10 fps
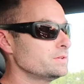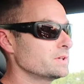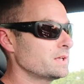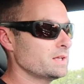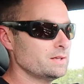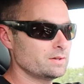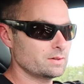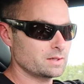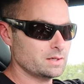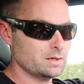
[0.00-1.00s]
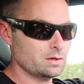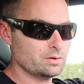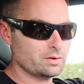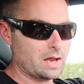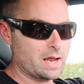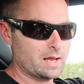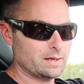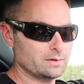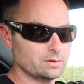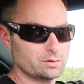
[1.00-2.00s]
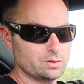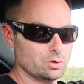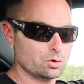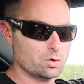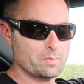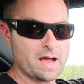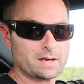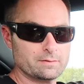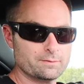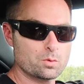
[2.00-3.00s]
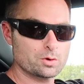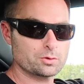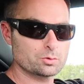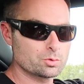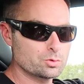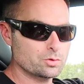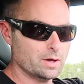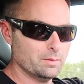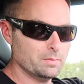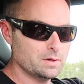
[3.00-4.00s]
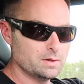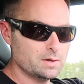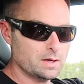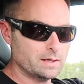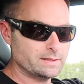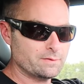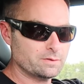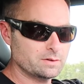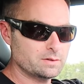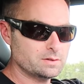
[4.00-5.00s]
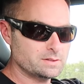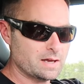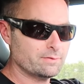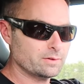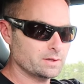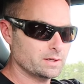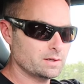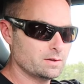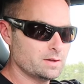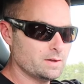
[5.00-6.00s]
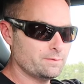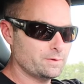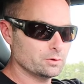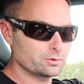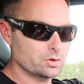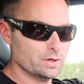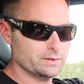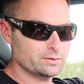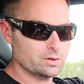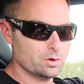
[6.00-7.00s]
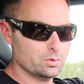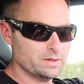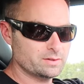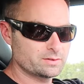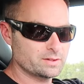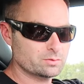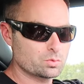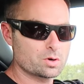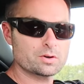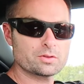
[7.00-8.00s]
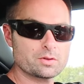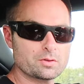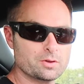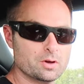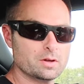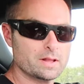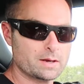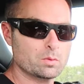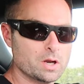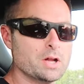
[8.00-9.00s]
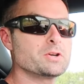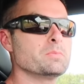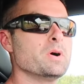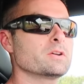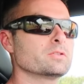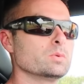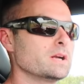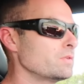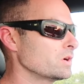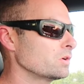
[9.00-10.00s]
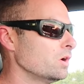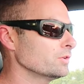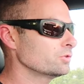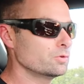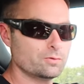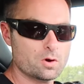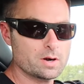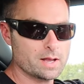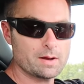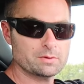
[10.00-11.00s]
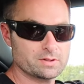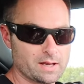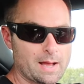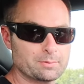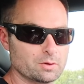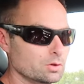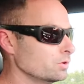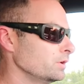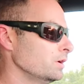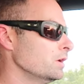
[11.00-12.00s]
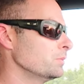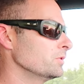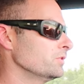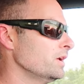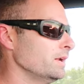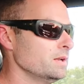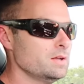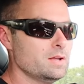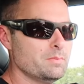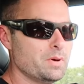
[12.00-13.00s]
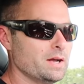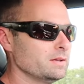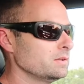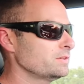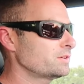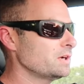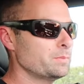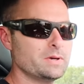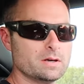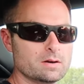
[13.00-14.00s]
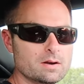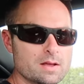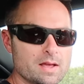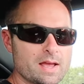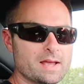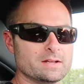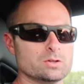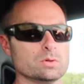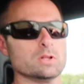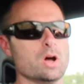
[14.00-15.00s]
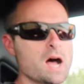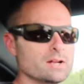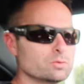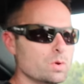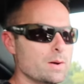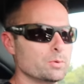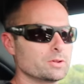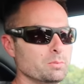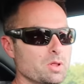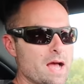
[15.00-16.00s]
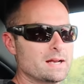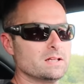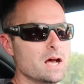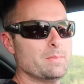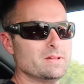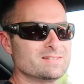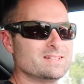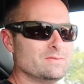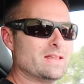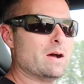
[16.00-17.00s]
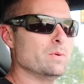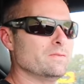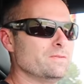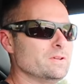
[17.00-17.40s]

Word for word: to get into the gears and, you know, going back and forth through them. Uh, definitely, definitely feels good. So is this worth the like 100 bucks or whatever it costs so far? I would say absolutely, 100%. But let's get up here and do a little hot swap with the black knob and see if that one